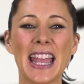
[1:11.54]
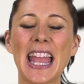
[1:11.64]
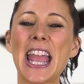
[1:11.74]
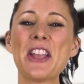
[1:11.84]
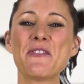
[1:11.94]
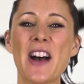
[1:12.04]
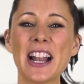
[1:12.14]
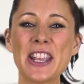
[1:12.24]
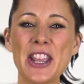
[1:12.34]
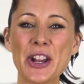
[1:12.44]
Hey,
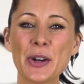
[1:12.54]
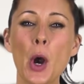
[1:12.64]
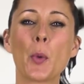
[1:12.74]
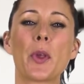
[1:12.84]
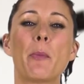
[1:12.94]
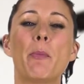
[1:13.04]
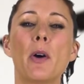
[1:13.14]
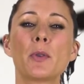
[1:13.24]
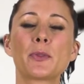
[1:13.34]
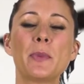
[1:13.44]
Vali here with a
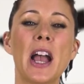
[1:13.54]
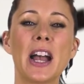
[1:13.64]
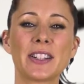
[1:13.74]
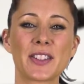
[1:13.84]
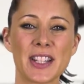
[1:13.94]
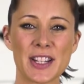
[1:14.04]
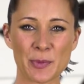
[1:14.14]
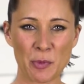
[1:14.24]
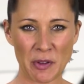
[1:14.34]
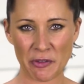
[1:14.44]
bonus
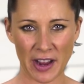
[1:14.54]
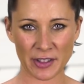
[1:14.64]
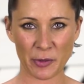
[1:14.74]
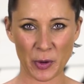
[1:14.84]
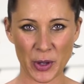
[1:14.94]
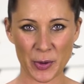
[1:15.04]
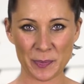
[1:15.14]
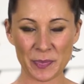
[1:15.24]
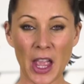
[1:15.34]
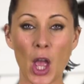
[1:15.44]
behind-the-scenes movie fact for you.
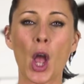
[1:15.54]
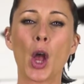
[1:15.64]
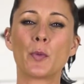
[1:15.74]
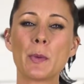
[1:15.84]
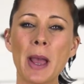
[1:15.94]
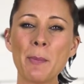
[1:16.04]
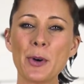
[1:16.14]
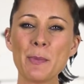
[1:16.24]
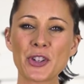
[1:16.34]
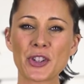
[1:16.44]

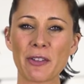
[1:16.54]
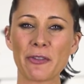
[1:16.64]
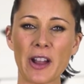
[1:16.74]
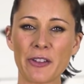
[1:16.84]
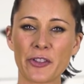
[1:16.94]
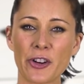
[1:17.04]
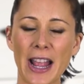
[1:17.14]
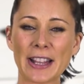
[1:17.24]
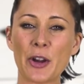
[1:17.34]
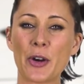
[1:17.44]
Remember Michelle Pfeiffer
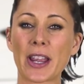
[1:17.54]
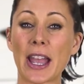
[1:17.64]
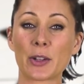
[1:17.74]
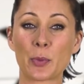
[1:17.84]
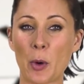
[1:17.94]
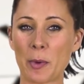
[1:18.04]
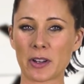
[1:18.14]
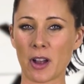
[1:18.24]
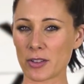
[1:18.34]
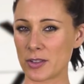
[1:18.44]
and her
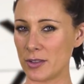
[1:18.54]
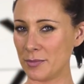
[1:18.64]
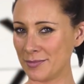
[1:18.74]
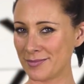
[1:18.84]
Catwoman costume?